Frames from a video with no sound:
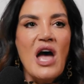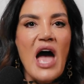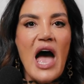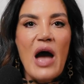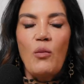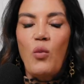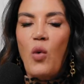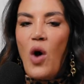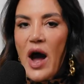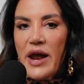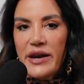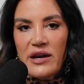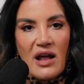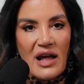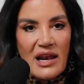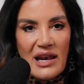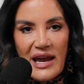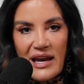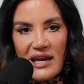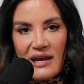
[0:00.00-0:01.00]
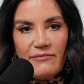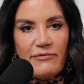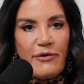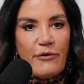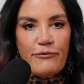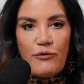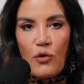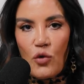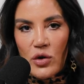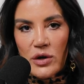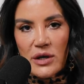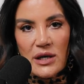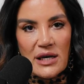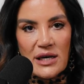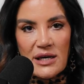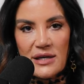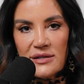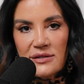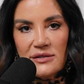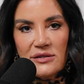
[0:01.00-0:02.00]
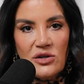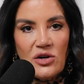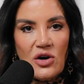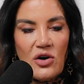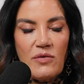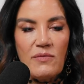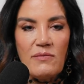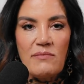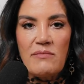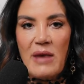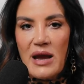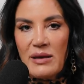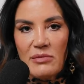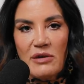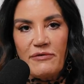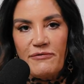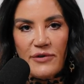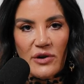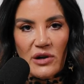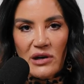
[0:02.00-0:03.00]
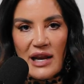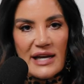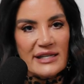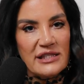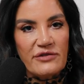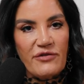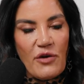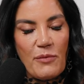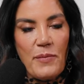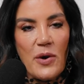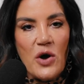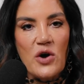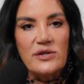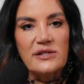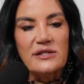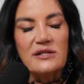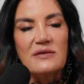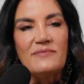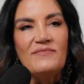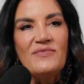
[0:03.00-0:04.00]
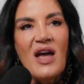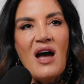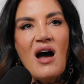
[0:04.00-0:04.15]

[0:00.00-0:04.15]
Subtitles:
why did I let him for 4 years, make me feel less of a person.